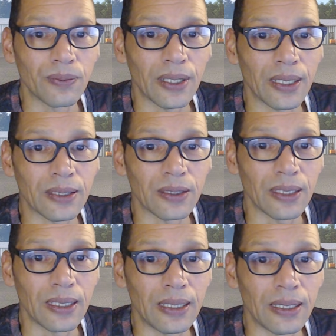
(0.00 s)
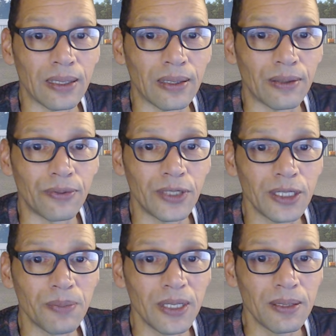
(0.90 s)
there's a uh,
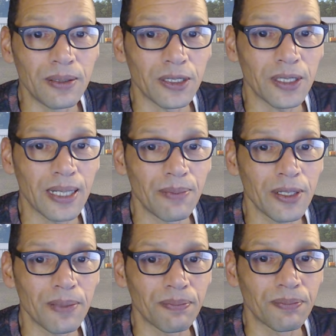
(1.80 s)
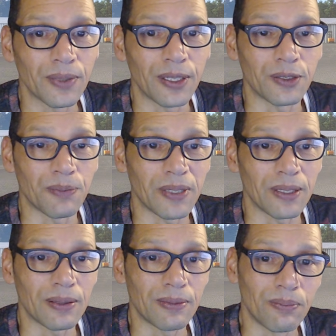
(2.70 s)
readme disclaimer that's a
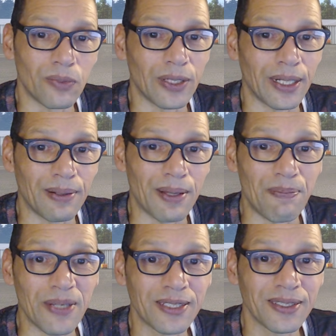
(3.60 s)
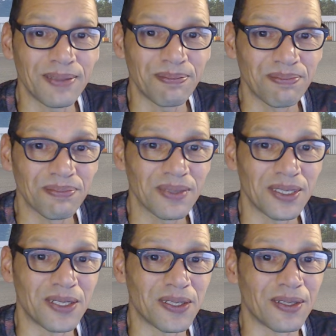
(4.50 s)
bit more than a picture
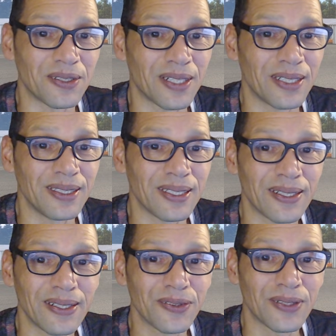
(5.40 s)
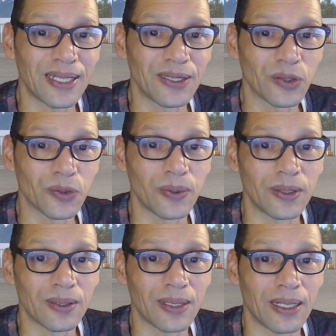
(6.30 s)
this is unassigned DLL titles
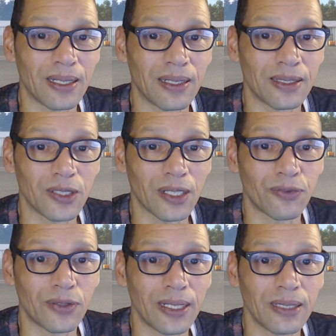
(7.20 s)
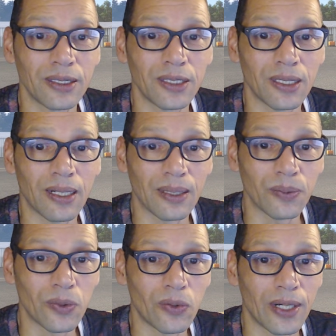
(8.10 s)
which uh, check for anti-cheat like
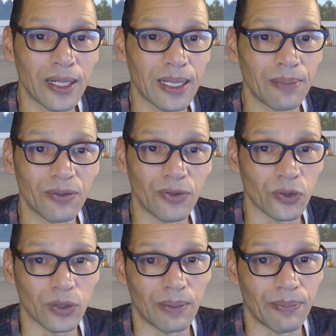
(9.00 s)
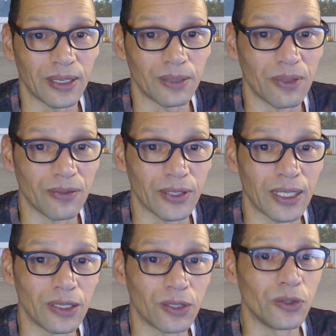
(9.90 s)
warhead can be false alarm by this
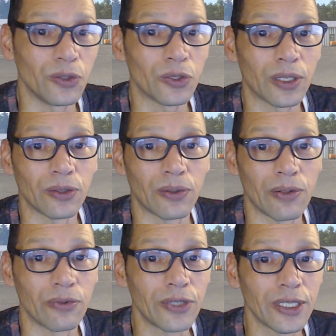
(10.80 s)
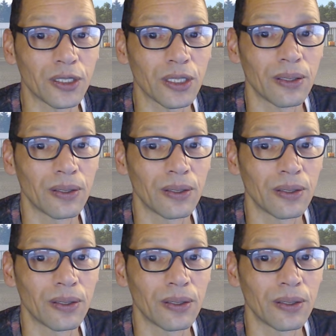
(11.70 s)
modification. Use at your own risk.